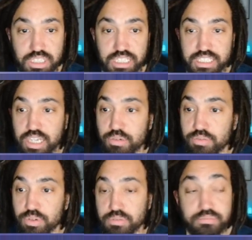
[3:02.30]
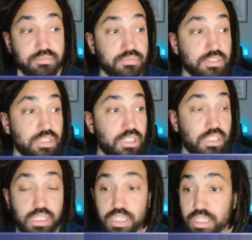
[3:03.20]
that's helpful.
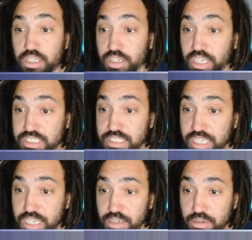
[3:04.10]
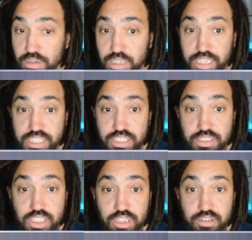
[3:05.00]
Okay, so now let's
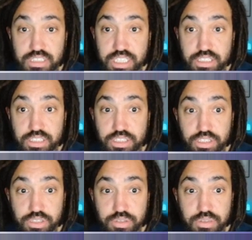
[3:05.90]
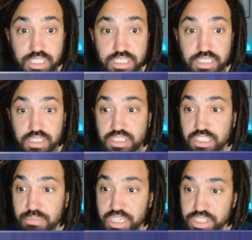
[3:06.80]
turn our attention to this
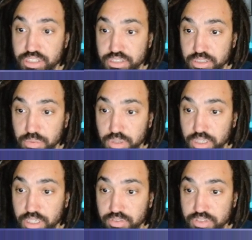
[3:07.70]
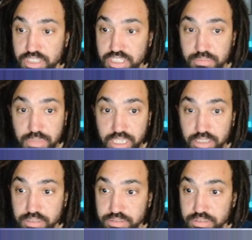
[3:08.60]
summation. So what on earth does this mean?
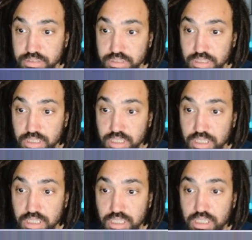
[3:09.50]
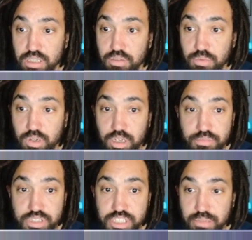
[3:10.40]
Well, I'm
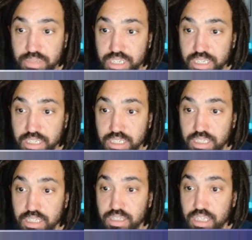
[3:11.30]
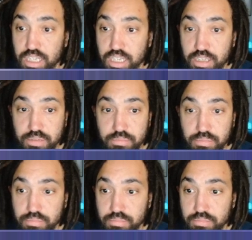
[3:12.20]
summing
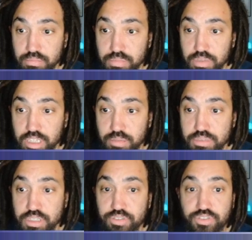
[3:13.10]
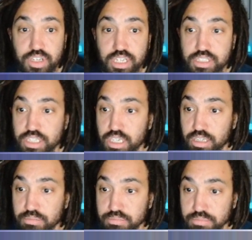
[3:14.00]
up to the third
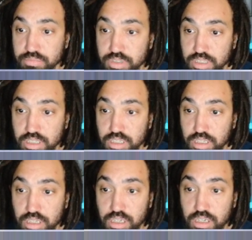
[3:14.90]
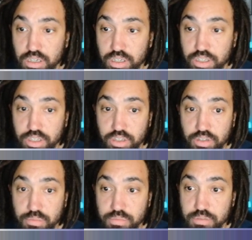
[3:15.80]
term R
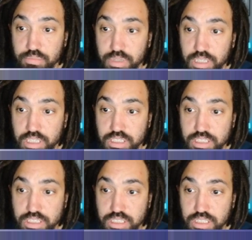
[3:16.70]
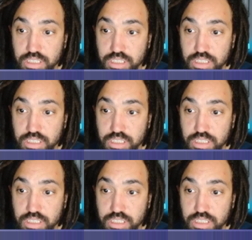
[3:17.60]
cubed plus